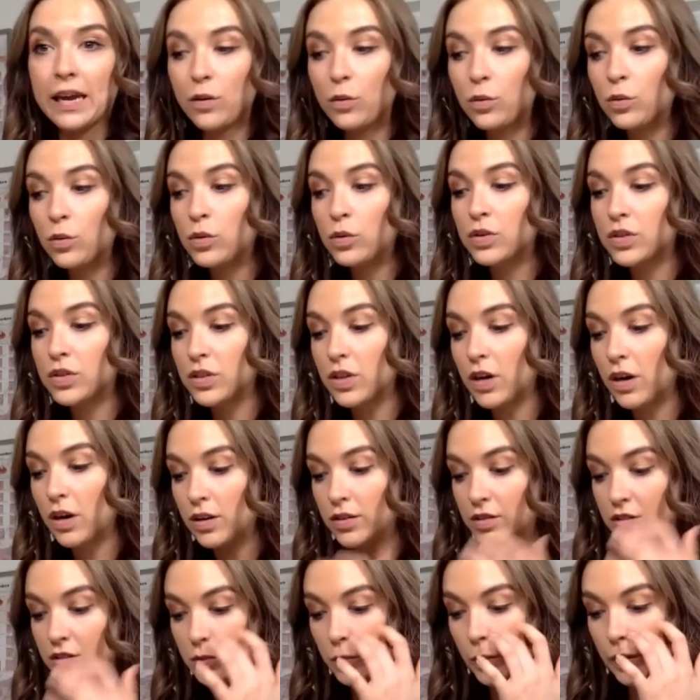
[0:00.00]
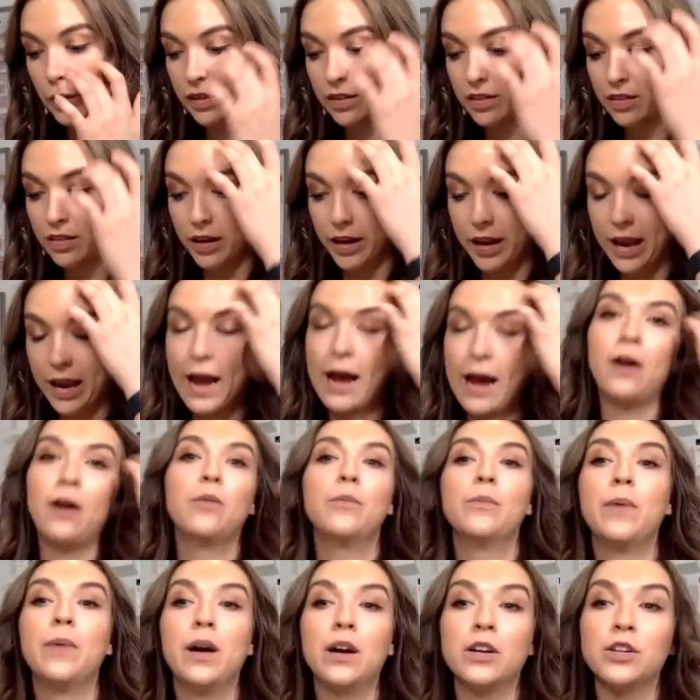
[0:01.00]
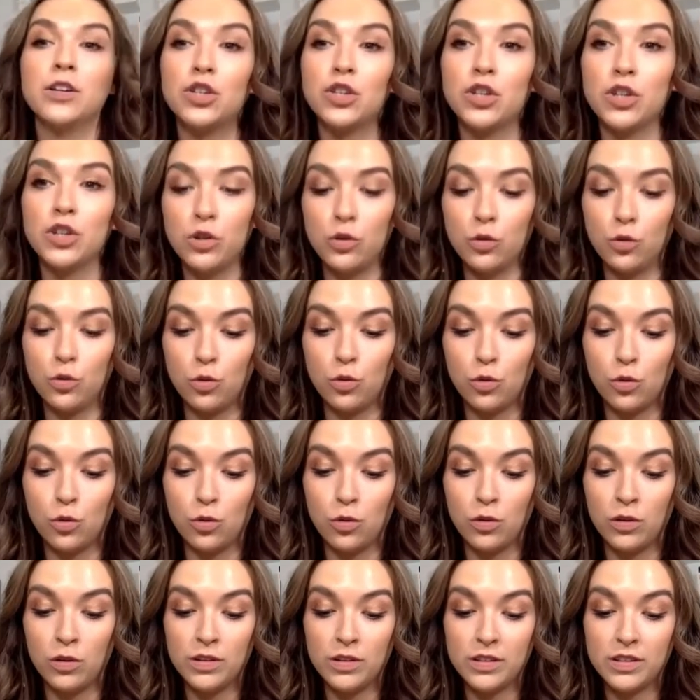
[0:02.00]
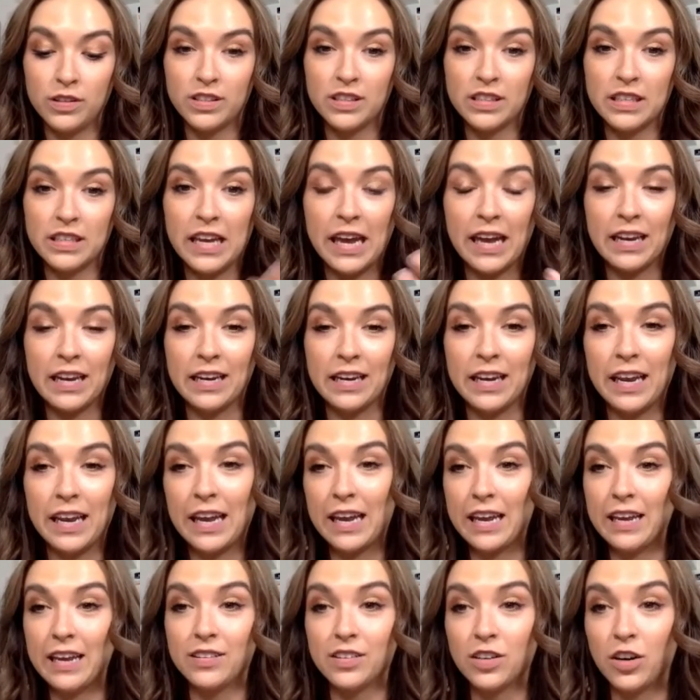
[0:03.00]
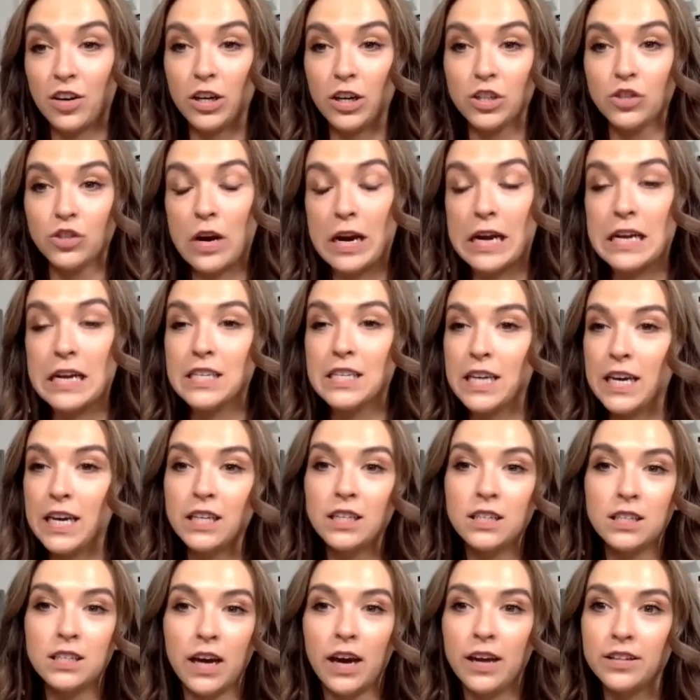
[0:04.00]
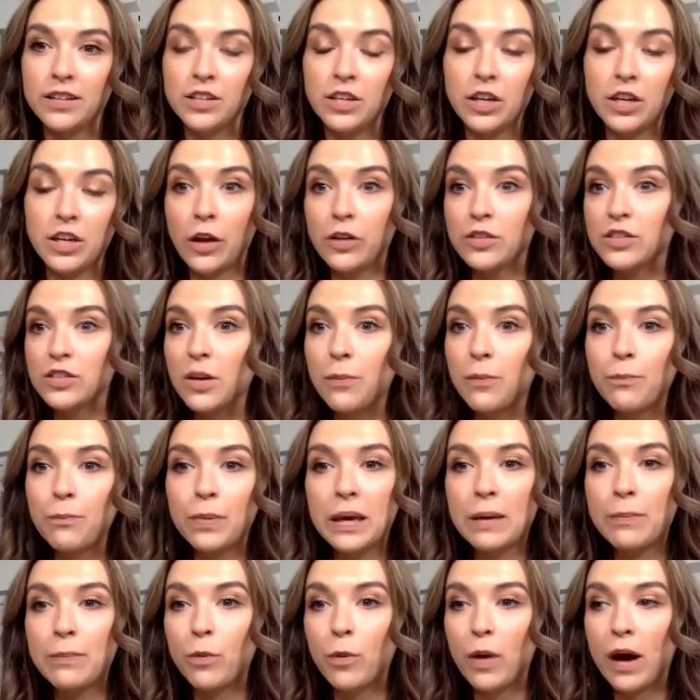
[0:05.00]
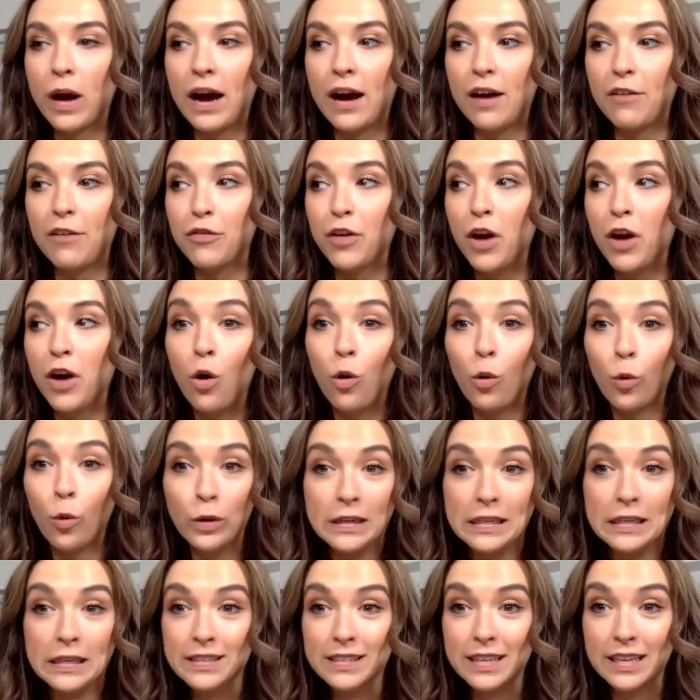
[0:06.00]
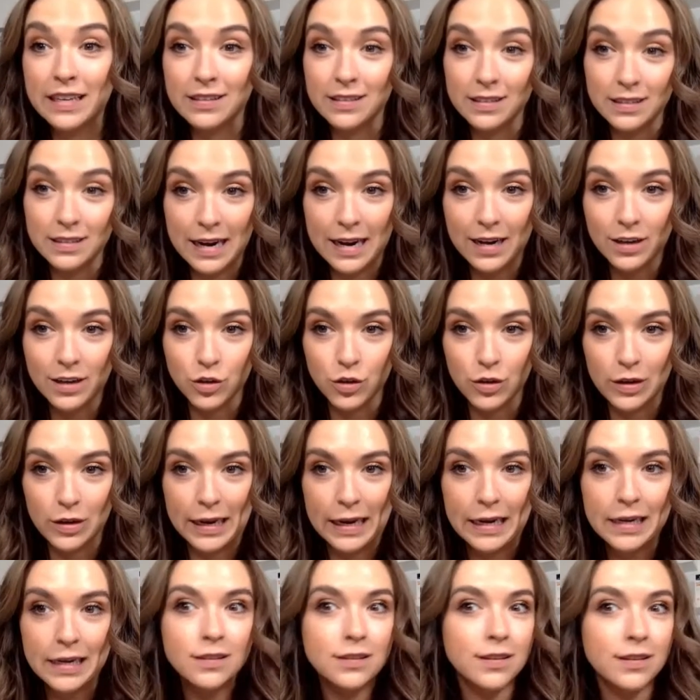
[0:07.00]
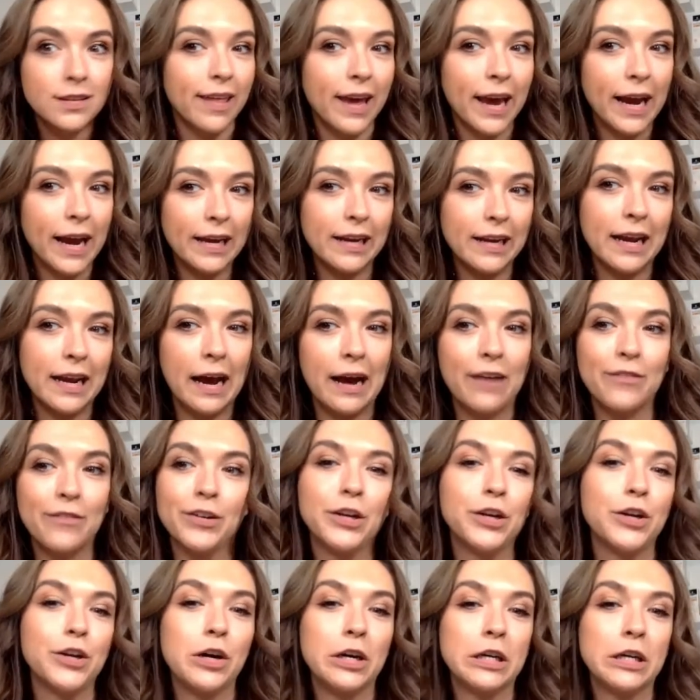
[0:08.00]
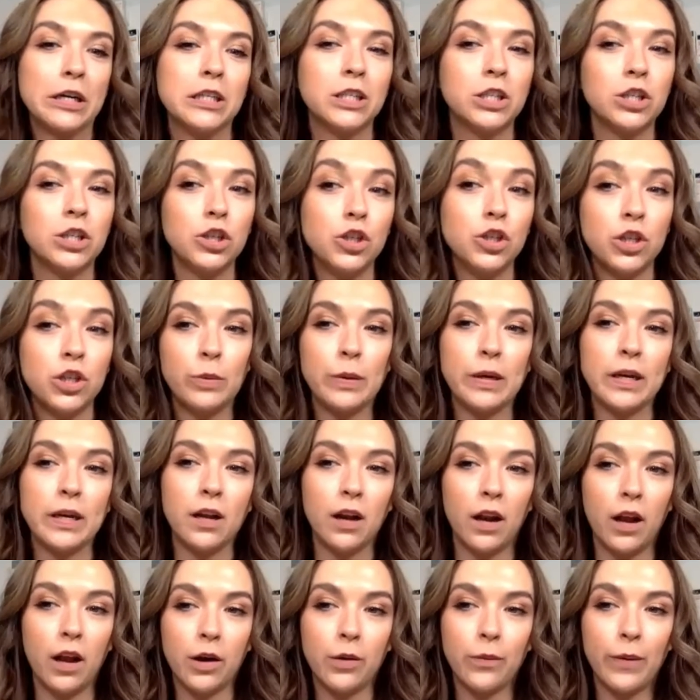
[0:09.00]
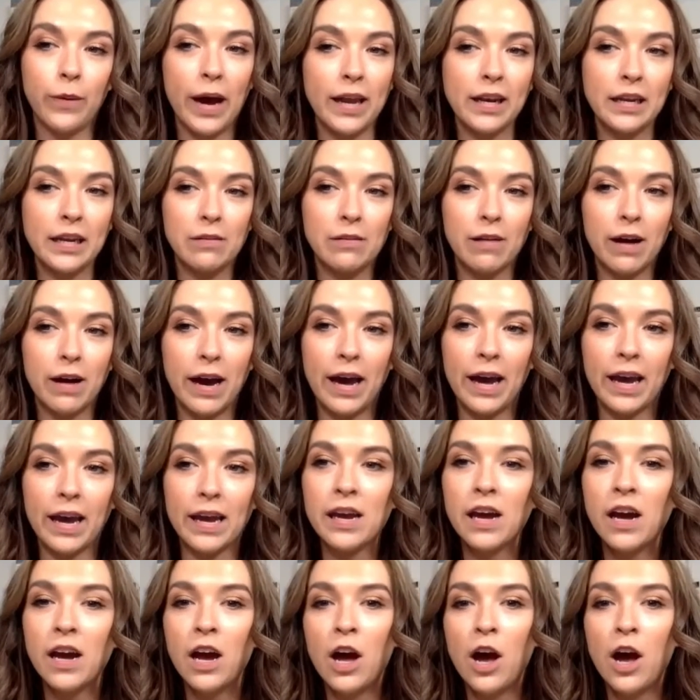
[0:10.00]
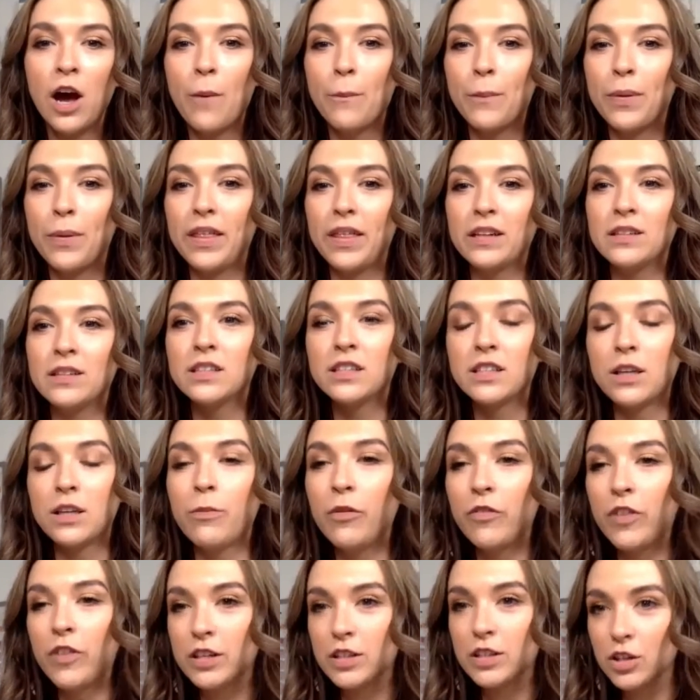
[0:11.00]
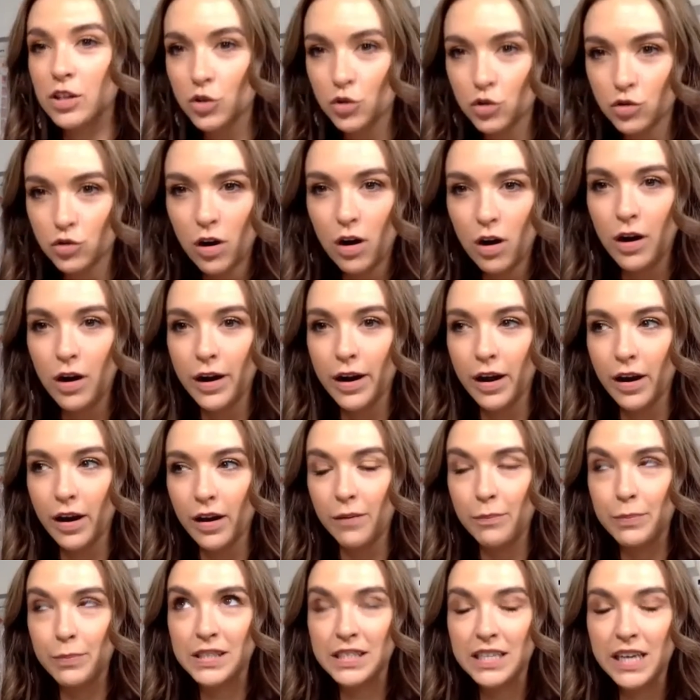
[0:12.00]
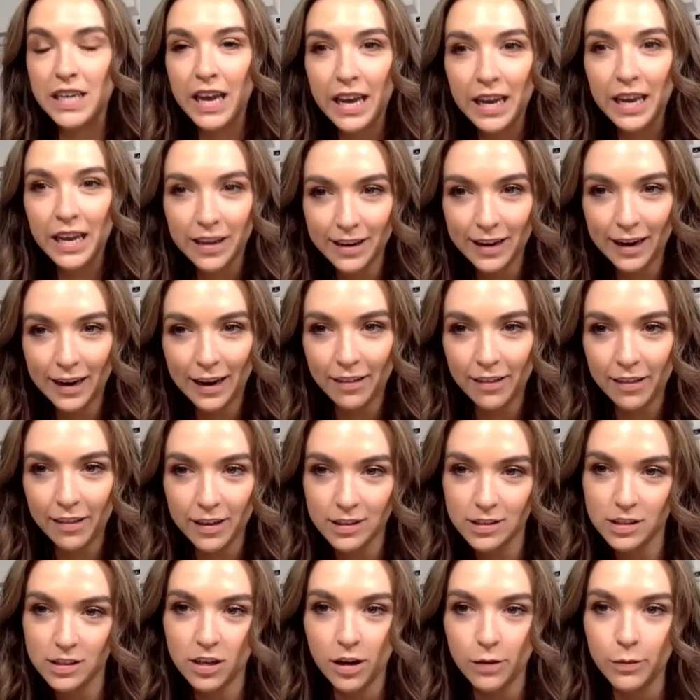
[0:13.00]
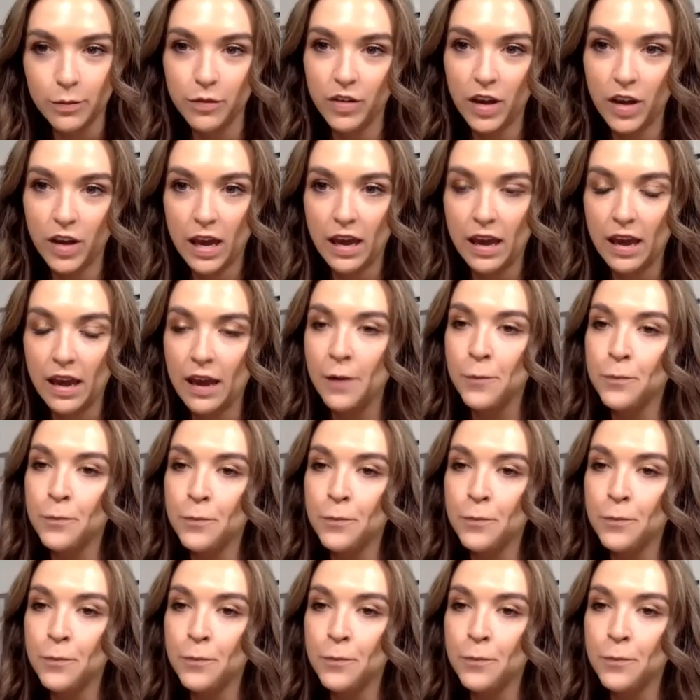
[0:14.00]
all starts with like how much your skin is hydrated. And you know, some people have oily skin naturally, so they're going to have a nice dewy glow anyway. But then some of us are drier, particularly this time of year.